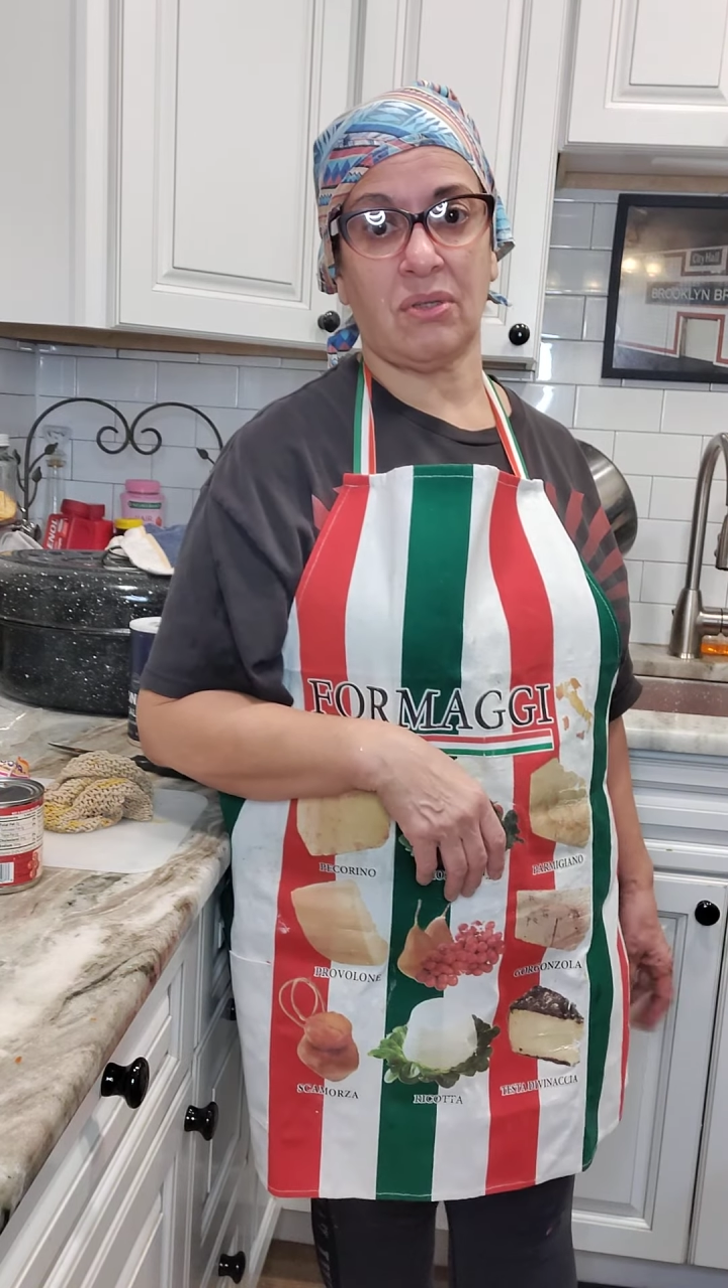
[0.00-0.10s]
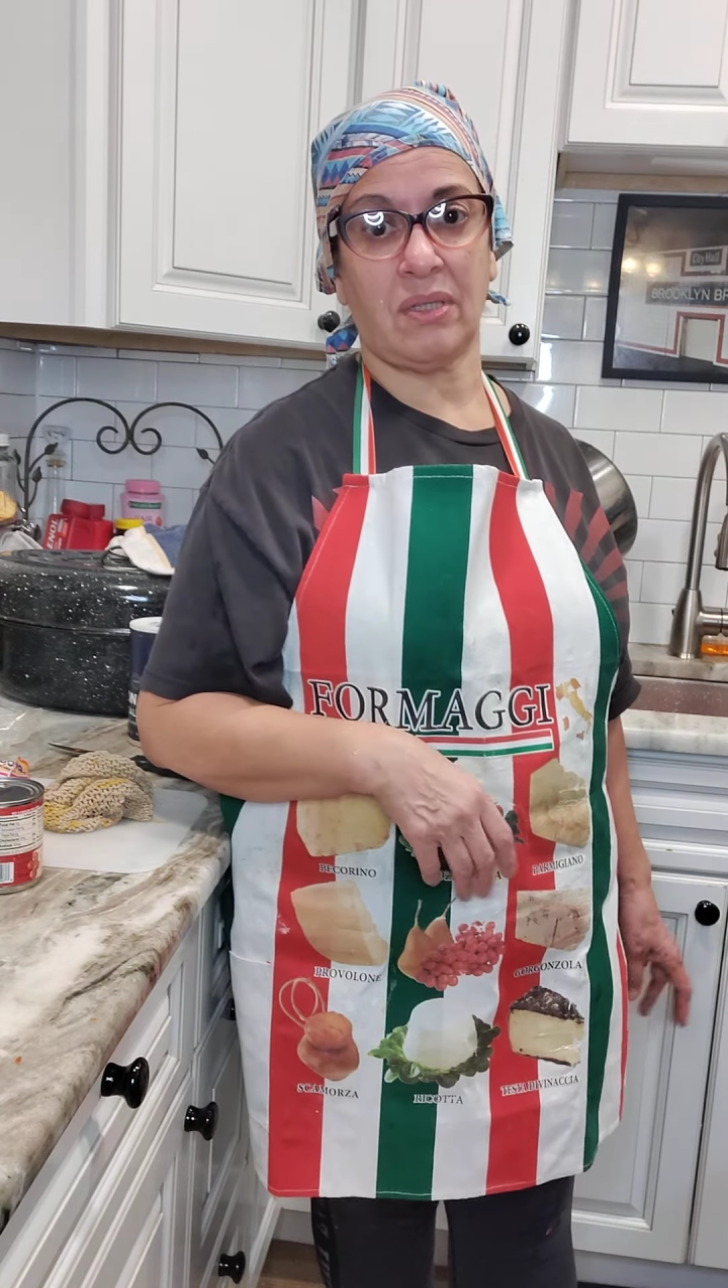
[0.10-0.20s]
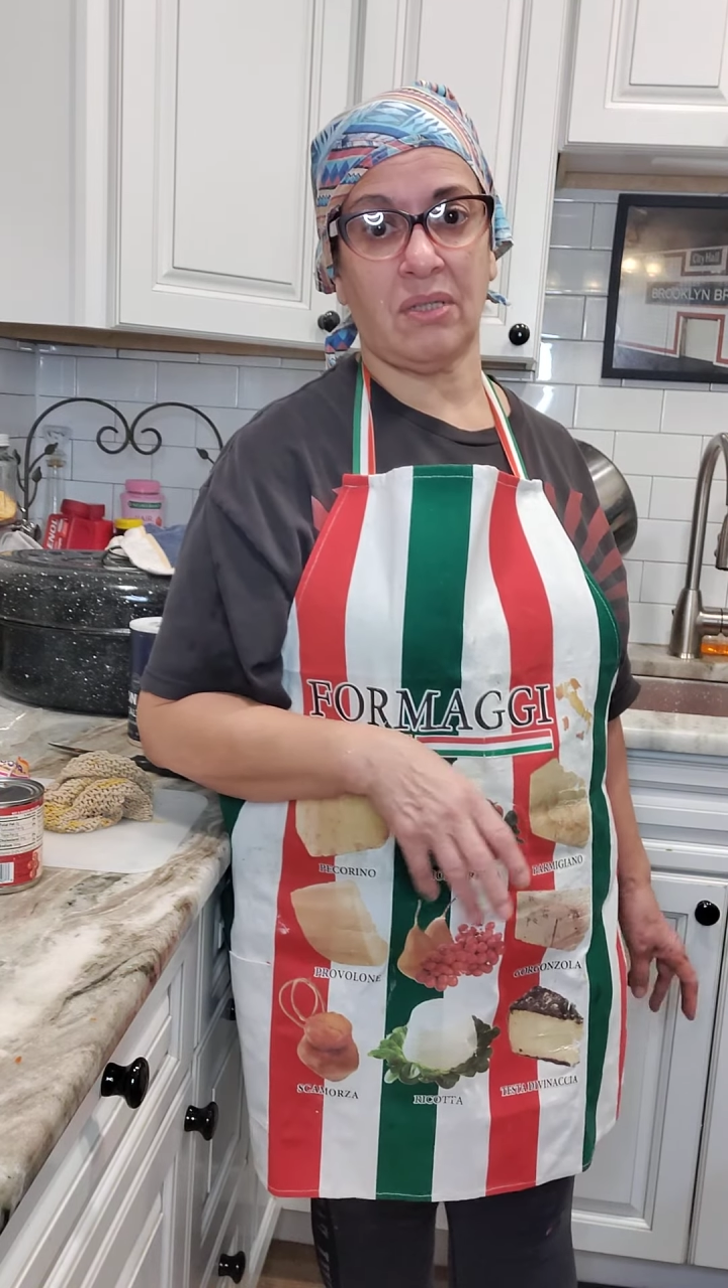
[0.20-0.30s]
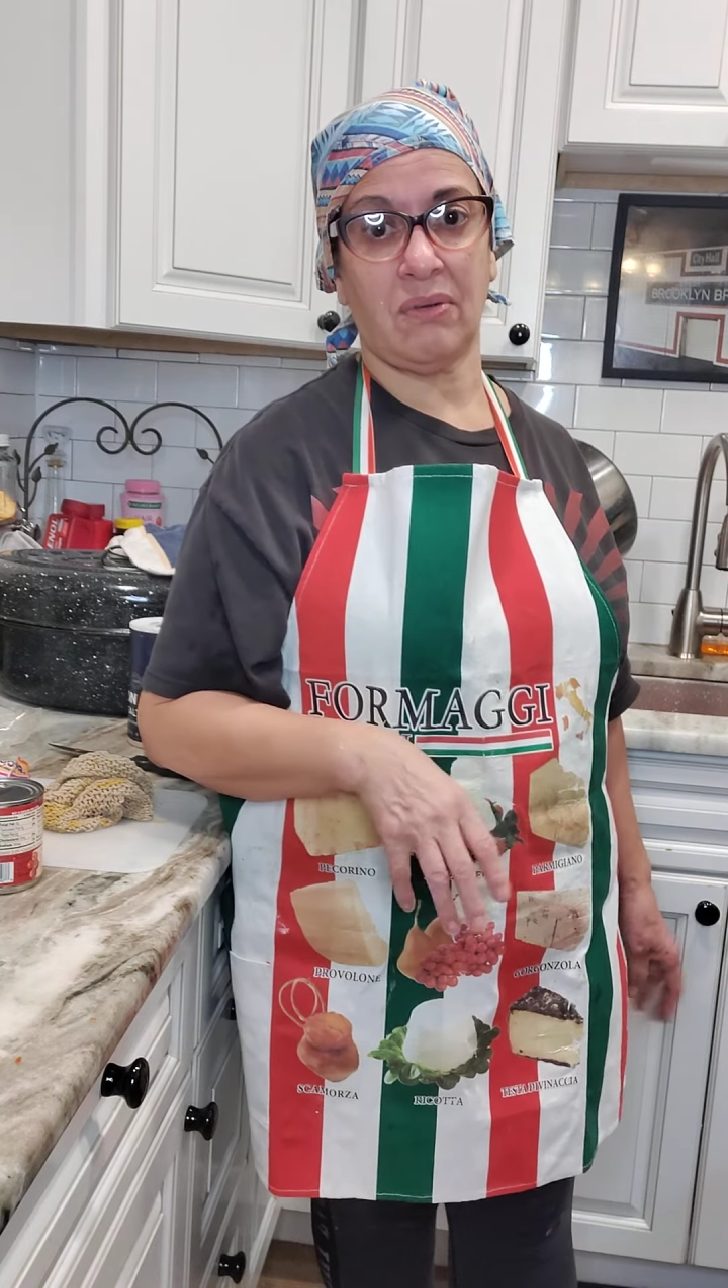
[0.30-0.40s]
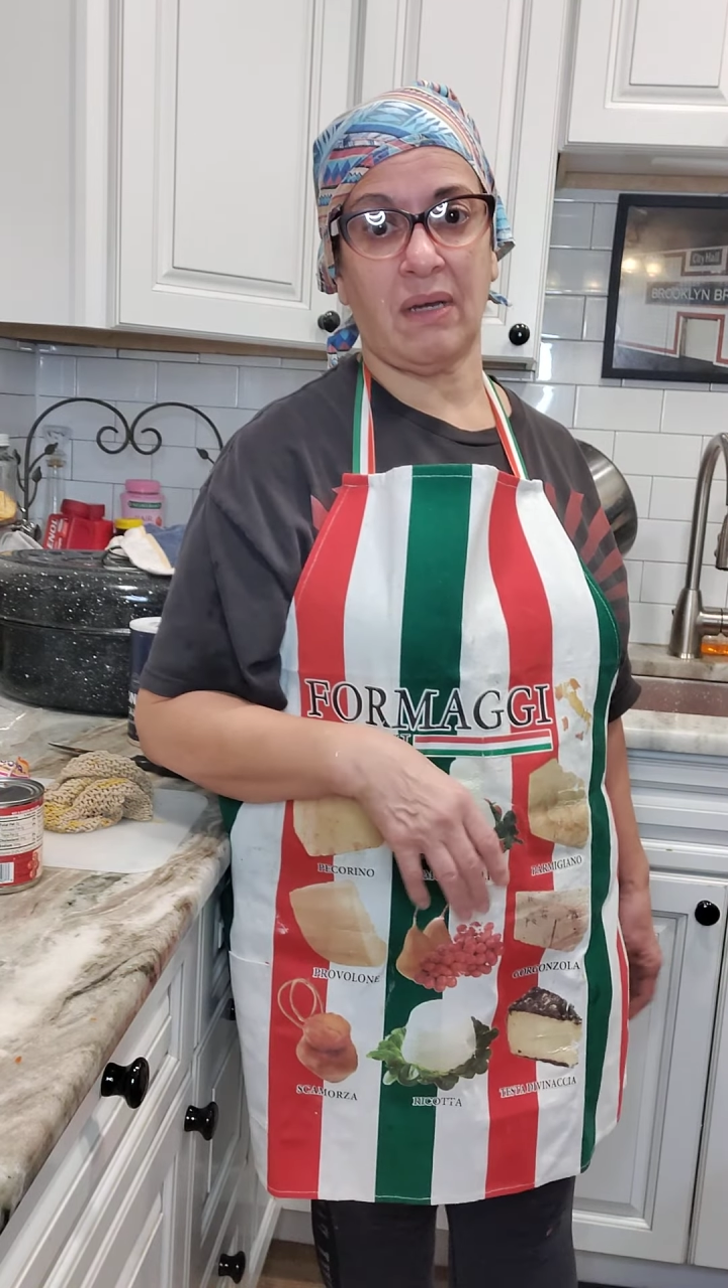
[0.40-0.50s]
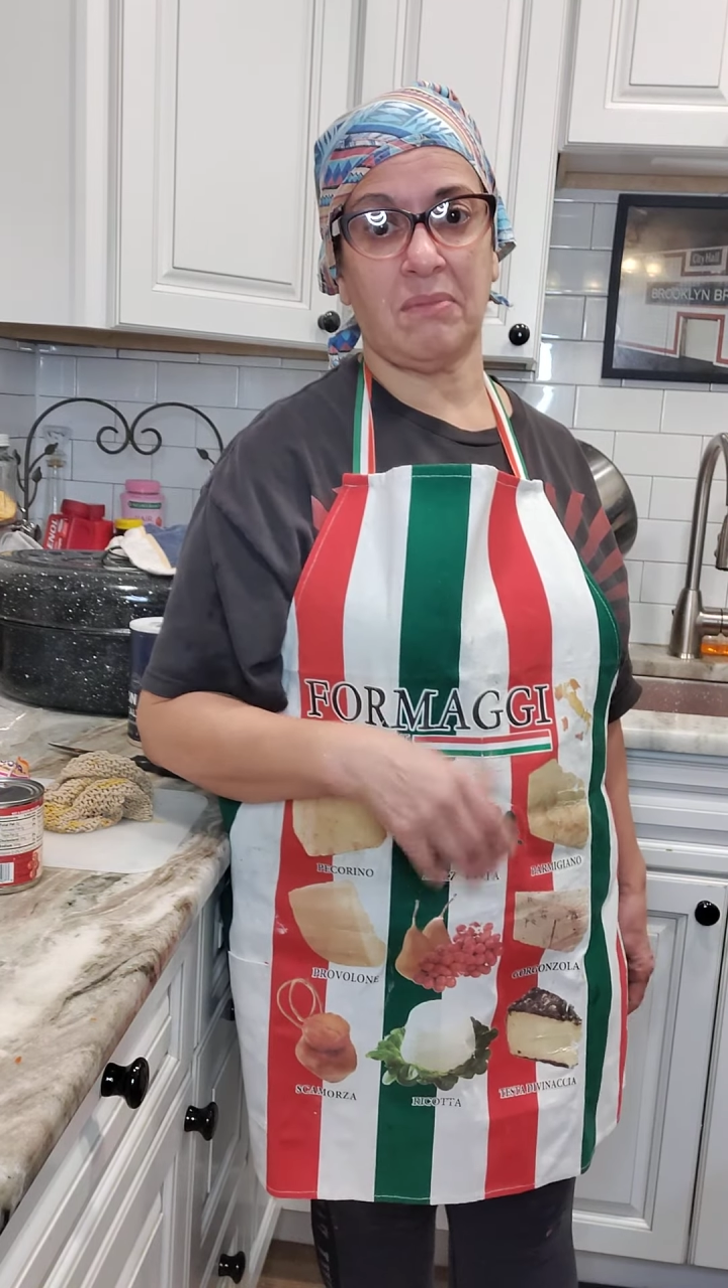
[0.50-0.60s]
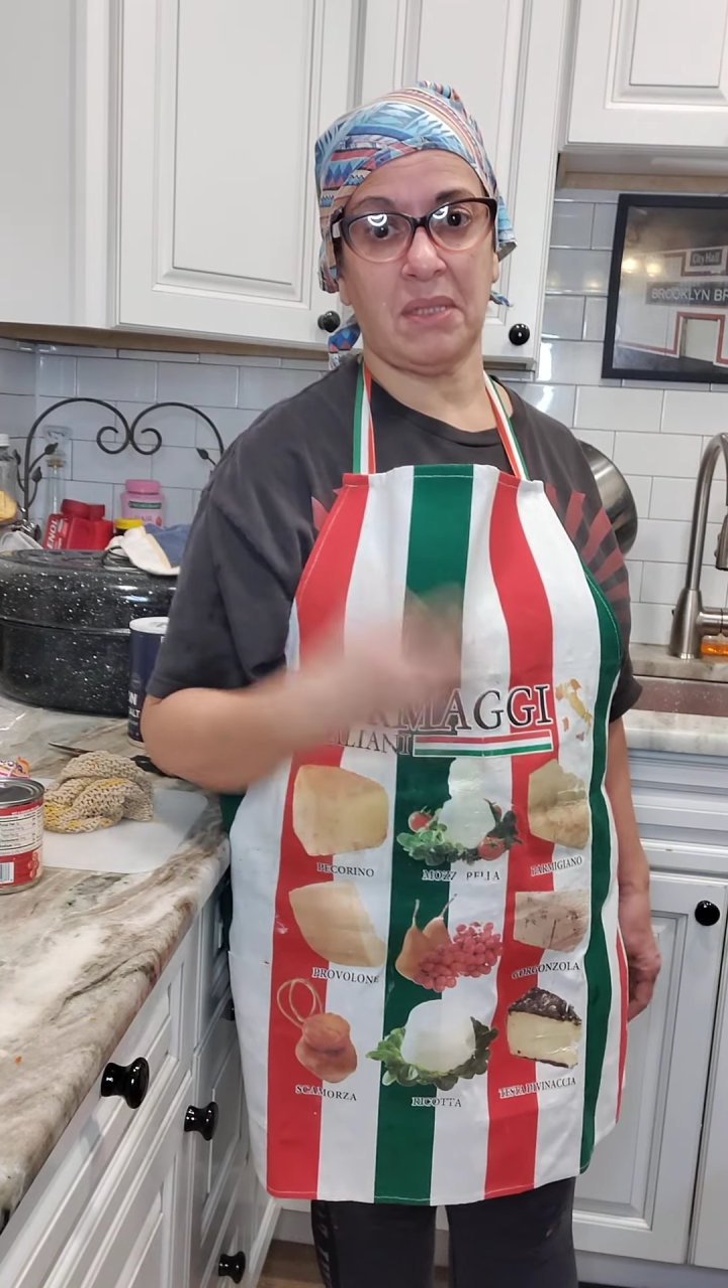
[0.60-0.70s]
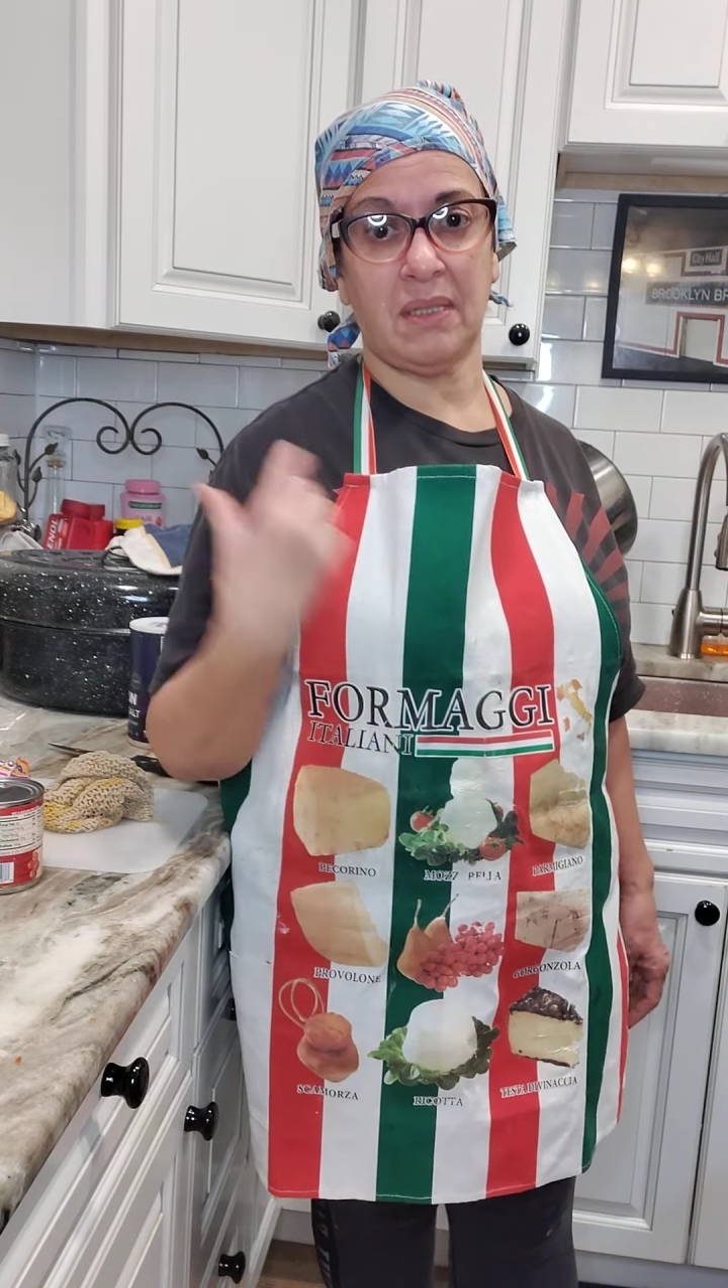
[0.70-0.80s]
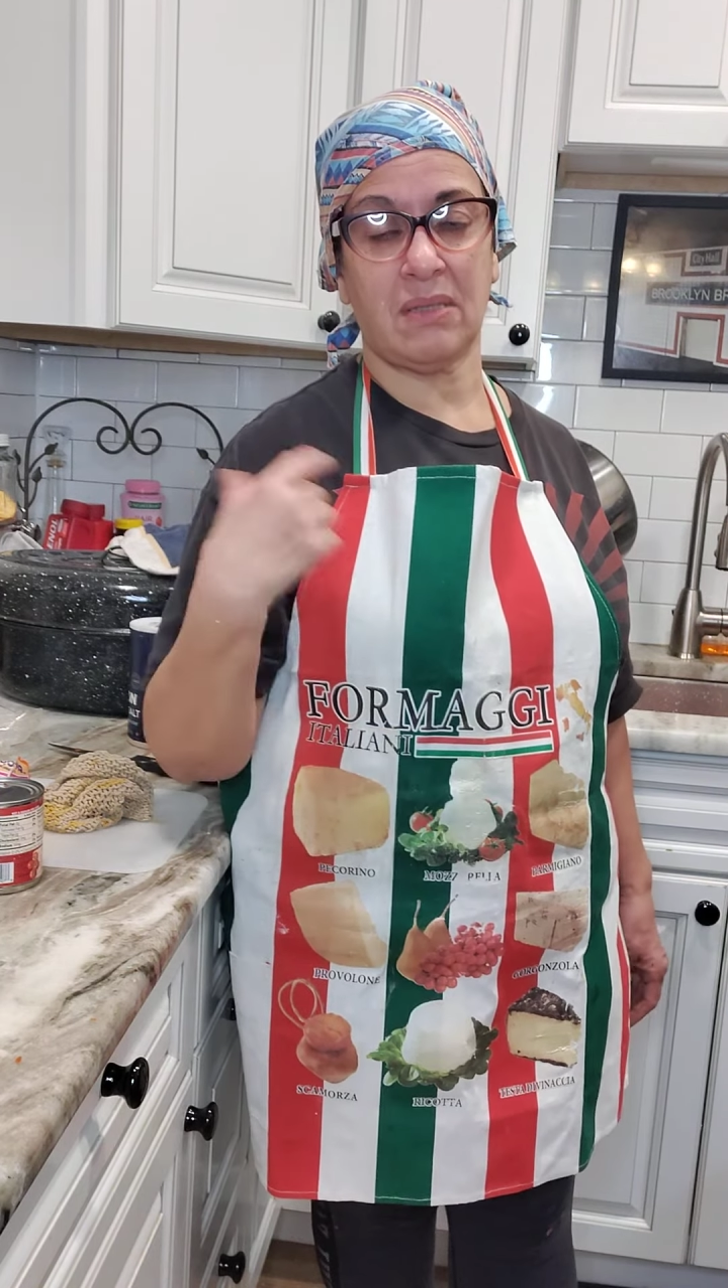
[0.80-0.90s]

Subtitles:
turkey ground meat,